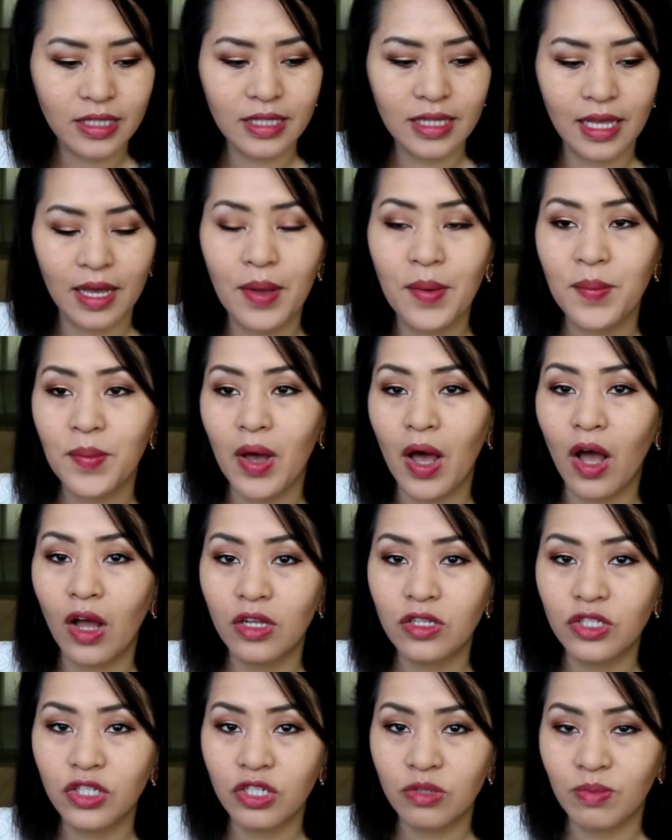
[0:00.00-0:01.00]
them
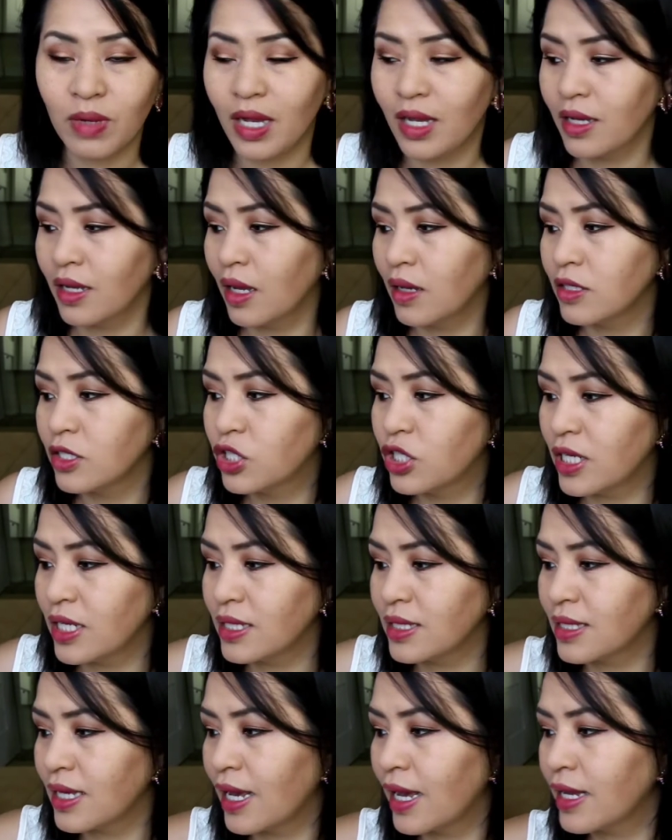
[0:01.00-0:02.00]
onto my
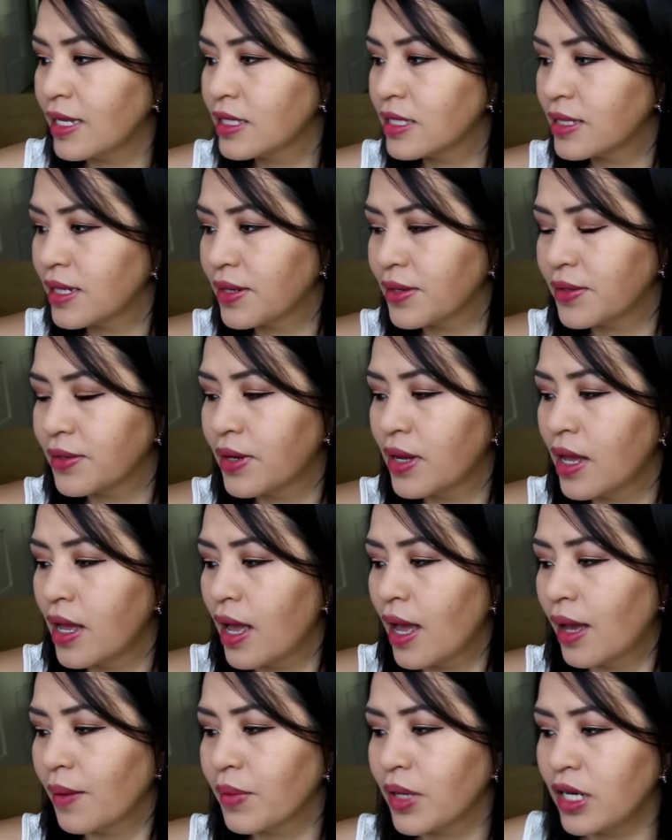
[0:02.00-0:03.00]
cheeks yet. So
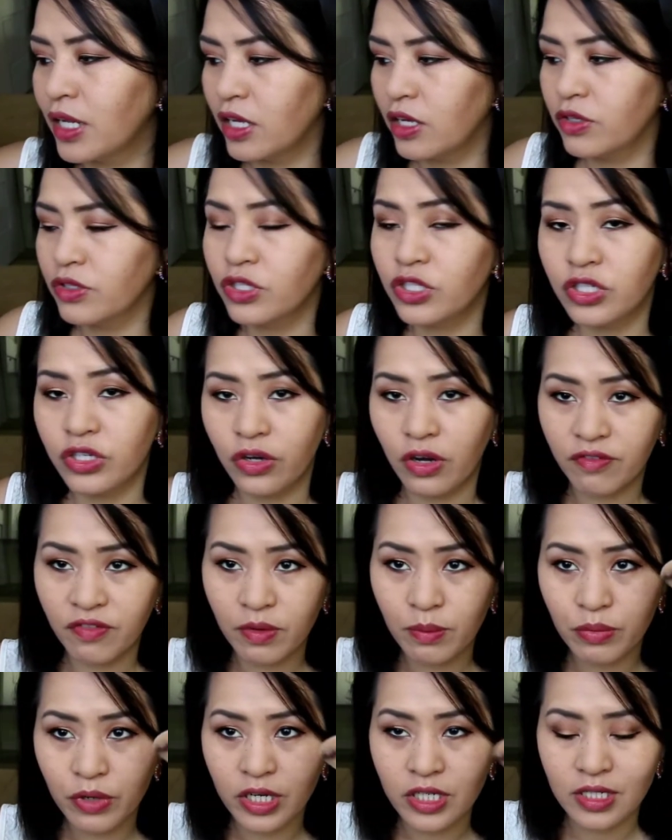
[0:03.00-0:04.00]
I'm gonna use two
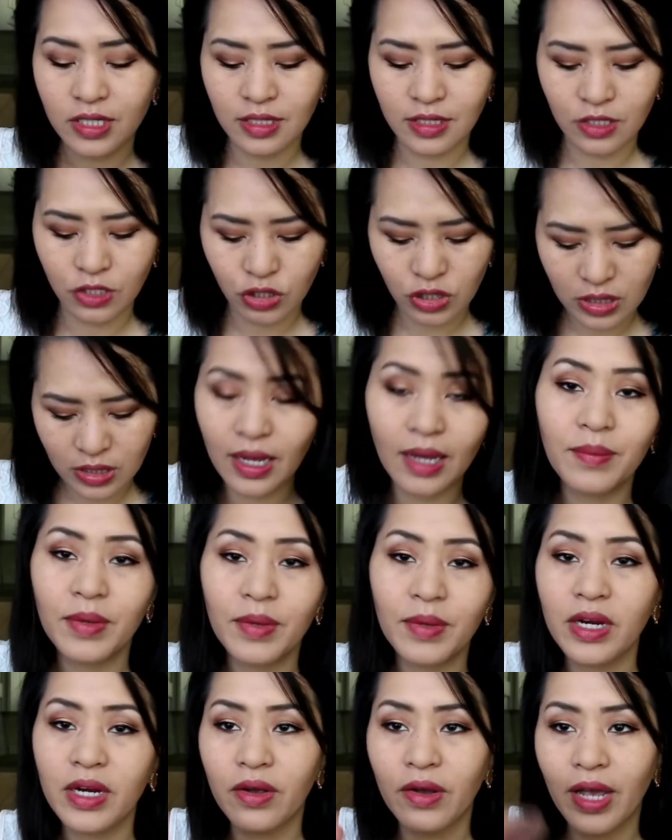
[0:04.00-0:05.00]
different brushes. So I'm
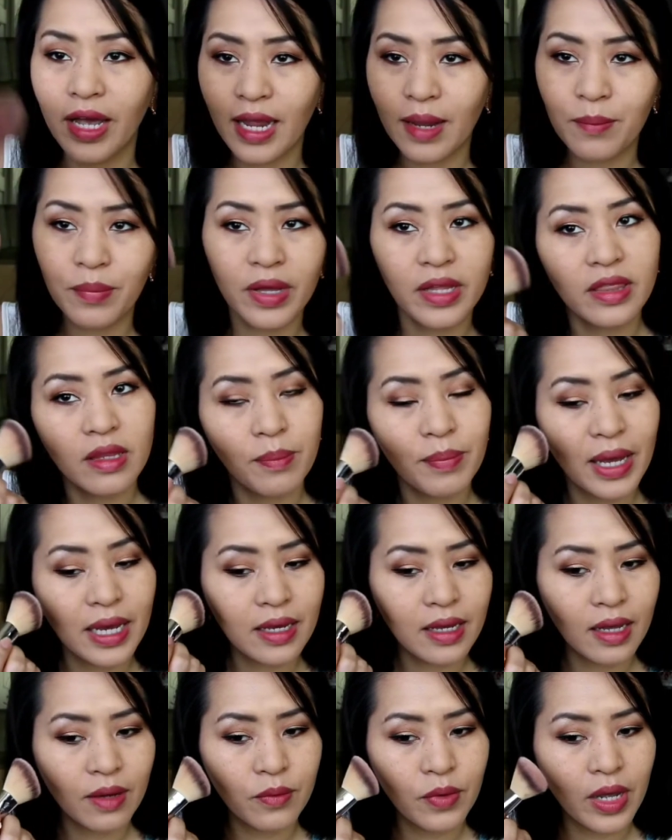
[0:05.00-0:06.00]
gonna go ahead and put the
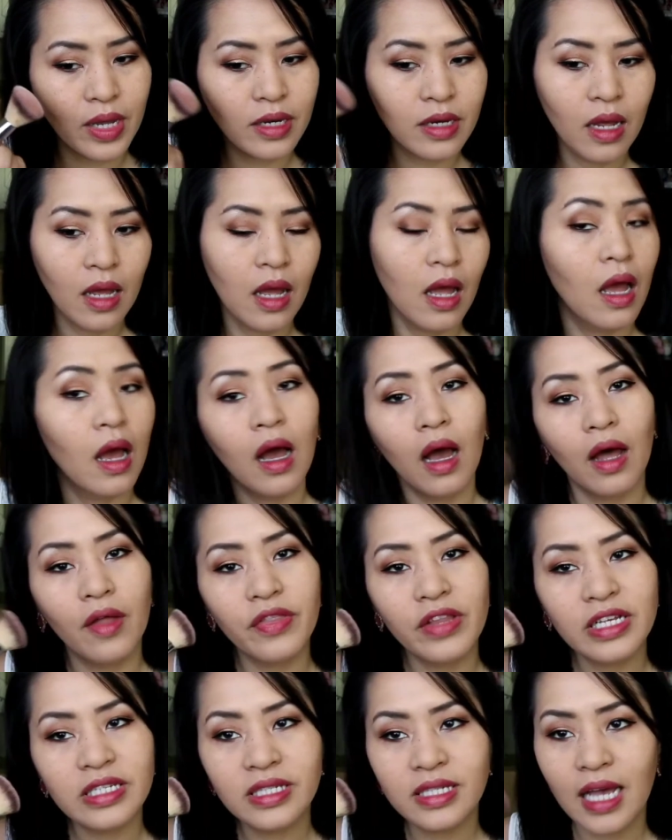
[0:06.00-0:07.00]
Becca one
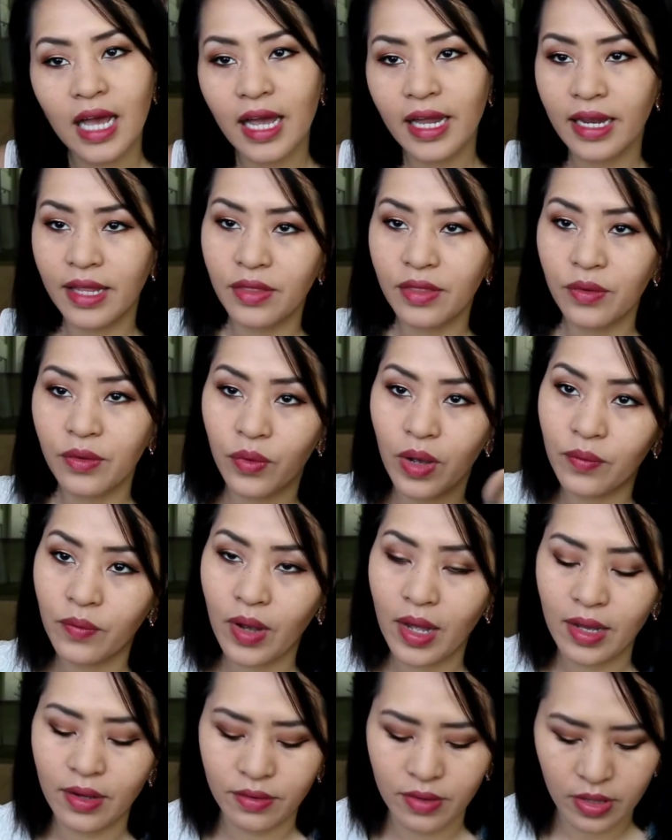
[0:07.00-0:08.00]
on this side and the Wet n
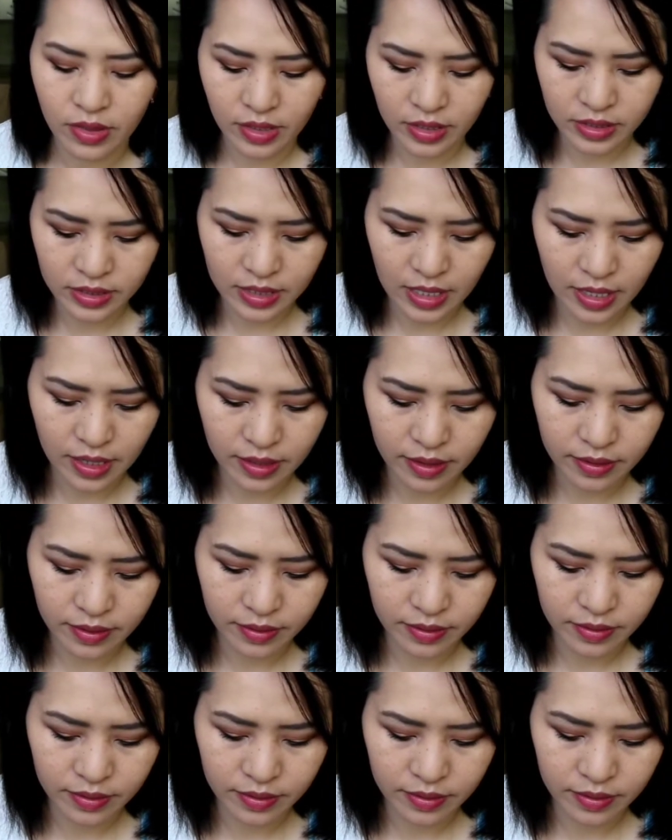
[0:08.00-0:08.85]
Wild on this side.